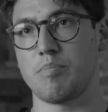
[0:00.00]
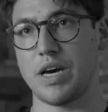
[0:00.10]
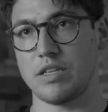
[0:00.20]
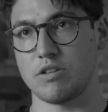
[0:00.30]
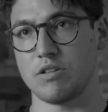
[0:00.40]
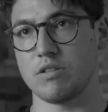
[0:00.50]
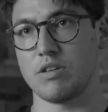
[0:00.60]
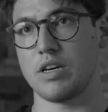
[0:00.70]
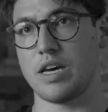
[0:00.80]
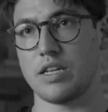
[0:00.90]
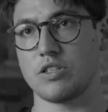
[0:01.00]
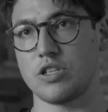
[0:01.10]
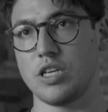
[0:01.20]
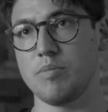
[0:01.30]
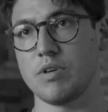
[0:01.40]
better and
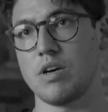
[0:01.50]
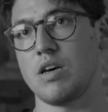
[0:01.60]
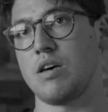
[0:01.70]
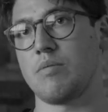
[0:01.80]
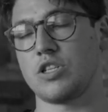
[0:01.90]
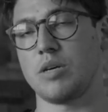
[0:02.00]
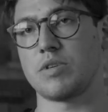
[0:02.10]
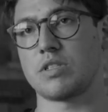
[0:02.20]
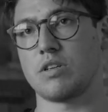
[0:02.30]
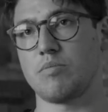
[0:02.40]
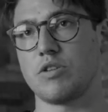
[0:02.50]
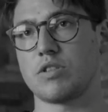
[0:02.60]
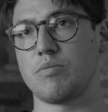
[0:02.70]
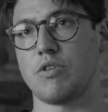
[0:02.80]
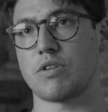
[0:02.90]
cheap. Cheap is the most
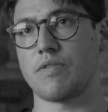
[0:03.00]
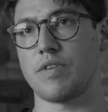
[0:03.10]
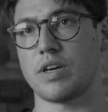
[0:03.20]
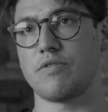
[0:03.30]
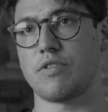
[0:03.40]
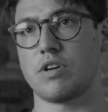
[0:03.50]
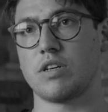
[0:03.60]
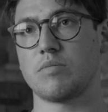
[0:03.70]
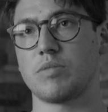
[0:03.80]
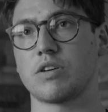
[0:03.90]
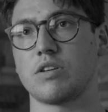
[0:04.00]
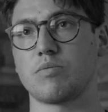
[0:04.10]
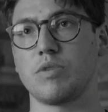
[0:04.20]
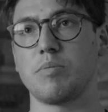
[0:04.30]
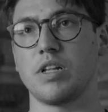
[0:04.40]
important thing for us
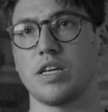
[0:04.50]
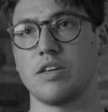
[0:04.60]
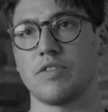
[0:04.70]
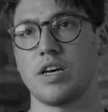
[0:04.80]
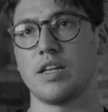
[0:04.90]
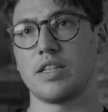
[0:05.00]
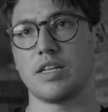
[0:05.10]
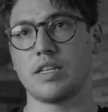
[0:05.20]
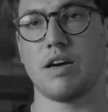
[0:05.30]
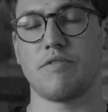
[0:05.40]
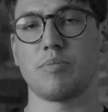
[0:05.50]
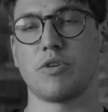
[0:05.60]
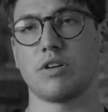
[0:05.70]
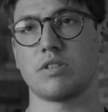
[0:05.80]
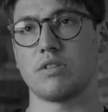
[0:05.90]
because we believe that every
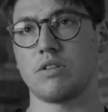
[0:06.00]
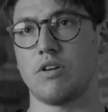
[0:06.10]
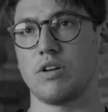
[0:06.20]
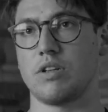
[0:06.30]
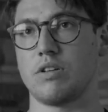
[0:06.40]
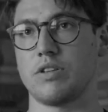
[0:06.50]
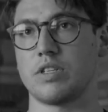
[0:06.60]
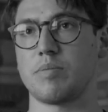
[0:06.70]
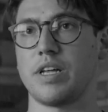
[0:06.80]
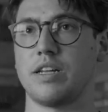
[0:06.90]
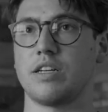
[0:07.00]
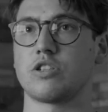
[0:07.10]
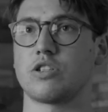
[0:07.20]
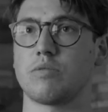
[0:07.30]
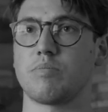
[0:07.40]
person on this planet
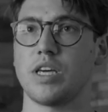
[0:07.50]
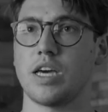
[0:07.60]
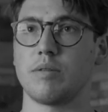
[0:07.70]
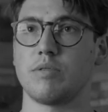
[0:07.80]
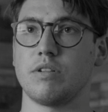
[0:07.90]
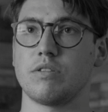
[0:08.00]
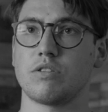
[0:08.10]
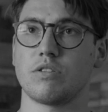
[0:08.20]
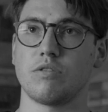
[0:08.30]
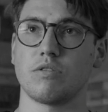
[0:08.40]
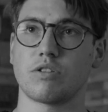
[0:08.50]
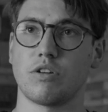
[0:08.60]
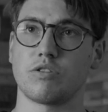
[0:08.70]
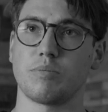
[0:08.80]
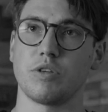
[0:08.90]
should be able to
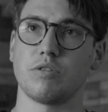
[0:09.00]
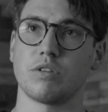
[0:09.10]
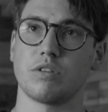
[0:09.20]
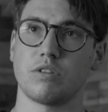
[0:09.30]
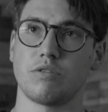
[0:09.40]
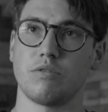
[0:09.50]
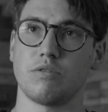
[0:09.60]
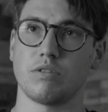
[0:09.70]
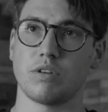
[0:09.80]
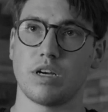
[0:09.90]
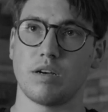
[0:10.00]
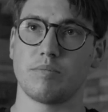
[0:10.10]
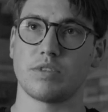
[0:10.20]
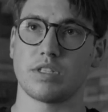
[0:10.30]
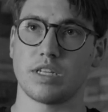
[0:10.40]
contribute to
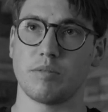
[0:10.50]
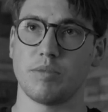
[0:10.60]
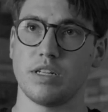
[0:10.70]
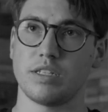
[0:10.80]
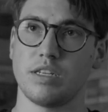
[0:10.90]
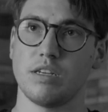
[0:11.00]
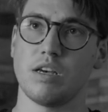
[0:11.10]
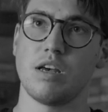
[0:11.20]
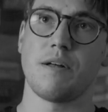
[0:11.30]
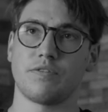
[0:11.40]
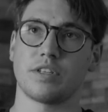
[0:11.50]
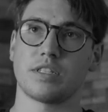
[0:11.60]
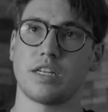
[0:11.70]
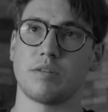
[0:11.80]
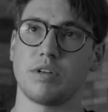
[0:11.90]
sustainability. If
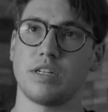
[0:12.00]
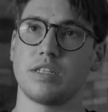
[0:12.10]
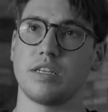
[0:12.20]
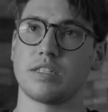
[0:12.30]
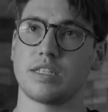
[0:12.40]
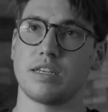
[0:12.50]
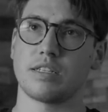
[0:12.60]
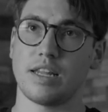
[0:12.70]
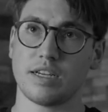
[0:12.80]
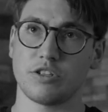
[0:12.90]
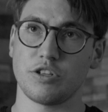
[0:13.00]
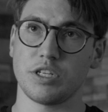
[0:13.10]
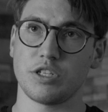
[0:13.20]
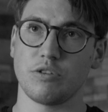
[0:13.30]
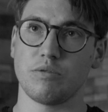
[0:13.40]
sustainability stays a luxury
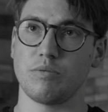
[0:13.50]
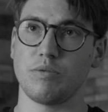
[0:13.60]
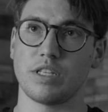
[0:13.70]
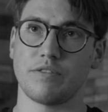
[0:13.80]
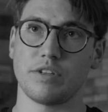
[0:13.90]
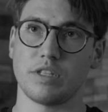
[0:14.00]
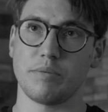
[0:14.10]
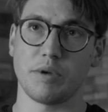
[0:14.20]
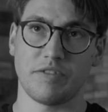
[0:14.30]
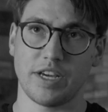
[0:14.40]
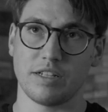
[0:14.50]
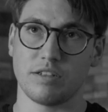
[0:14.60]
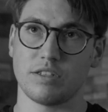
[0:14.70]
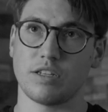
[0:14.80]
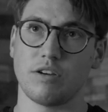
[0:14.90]
issue, we definitely will fail.
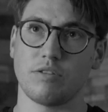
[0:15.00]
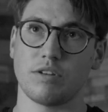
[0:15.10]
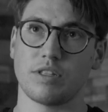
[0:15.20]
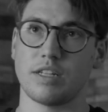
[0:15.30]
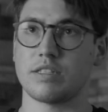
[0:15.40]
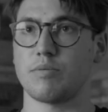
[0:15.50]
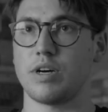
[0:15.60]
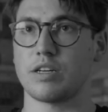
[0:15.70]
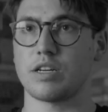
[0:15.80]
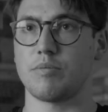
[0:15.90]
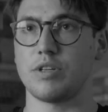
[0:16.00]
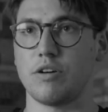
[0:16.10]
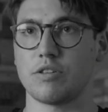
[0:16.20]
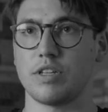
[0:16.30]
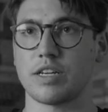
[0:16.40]
So that's why
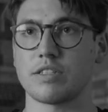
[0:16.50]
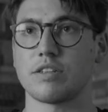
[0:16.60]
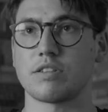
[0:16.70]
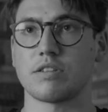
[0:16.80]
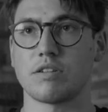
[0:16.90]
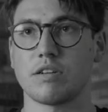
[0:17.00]
Carbonauten exists.